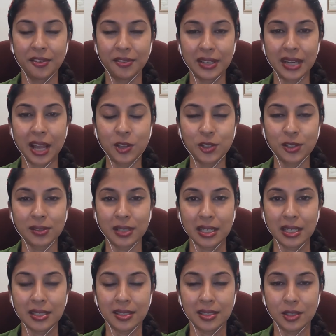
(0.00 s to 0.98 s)
financial
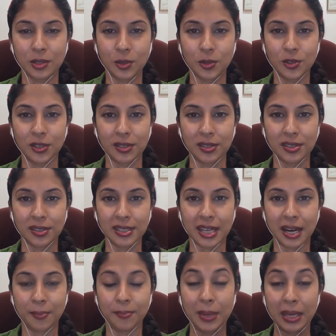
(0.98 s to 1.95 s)
institutions
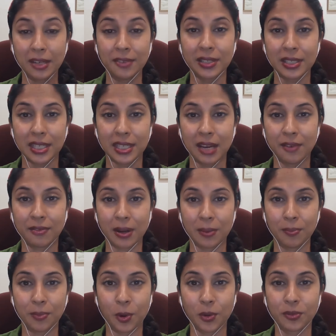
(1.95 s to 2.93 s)
that are benefiting
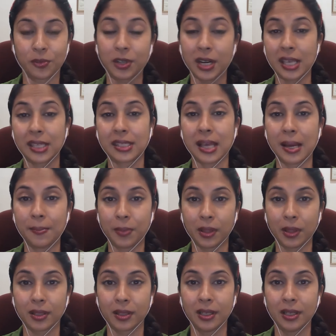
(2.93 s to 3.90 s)
from both, for
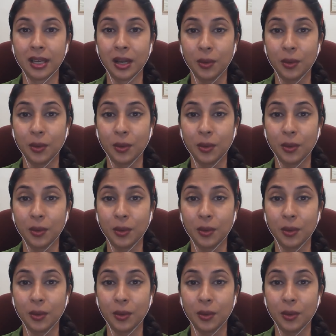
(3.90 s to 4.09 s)
example,